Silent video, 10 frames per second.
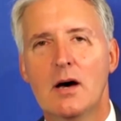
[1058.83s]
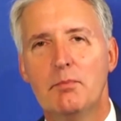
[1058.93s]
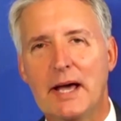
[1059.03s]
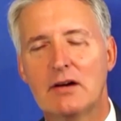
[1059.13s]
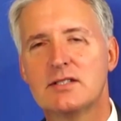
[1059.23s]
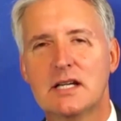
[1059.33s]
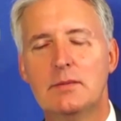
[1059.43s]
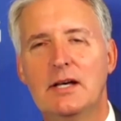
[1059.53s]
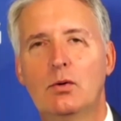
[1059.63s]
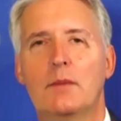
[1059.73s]
Parents need to be
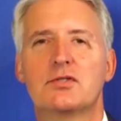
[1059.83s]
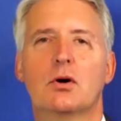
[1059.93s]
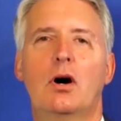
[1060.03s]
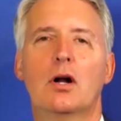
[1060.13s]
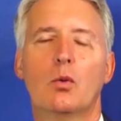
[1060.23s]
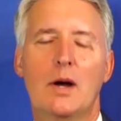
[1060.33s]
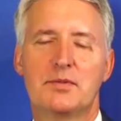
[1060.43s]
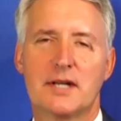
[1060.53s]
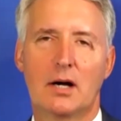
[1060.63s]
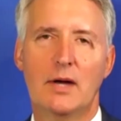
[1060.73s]
equipped. So on our
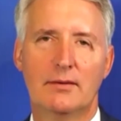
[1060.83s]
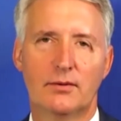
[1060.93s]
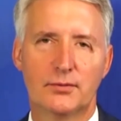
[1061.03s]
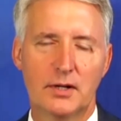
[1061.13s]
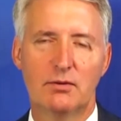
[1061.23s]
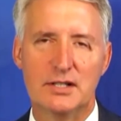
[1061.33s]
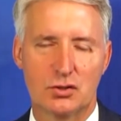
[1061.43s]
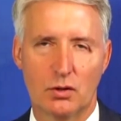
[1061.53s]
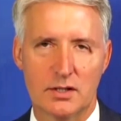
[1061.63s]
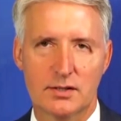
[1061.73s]
website, we have a free
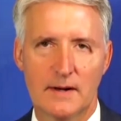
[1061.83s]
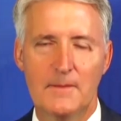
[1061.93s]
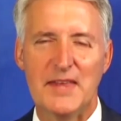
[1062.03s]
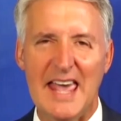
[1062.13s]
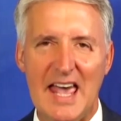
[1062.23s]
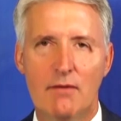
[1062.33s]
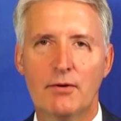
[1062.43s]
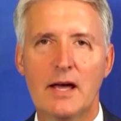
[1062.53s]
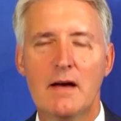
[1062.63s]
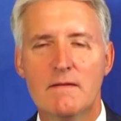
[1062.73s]
resource.
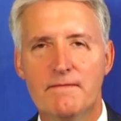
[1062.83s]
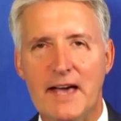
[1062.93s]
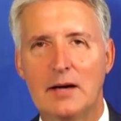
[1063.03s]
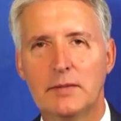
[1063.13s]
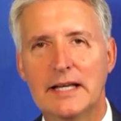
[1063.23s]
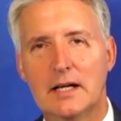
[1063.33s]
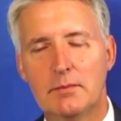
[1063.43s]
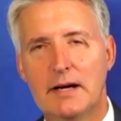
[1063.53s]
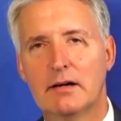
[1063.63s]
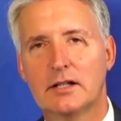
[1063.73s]
Every family in
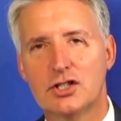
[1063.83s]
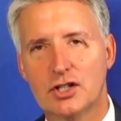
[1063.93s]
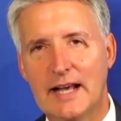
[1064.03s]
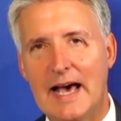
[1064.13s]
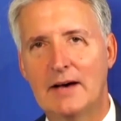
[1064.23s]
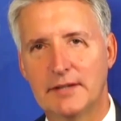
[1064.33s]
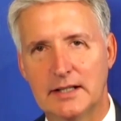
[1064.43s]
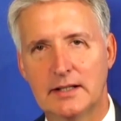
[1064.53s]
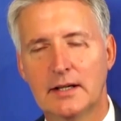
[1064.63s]
America should have it.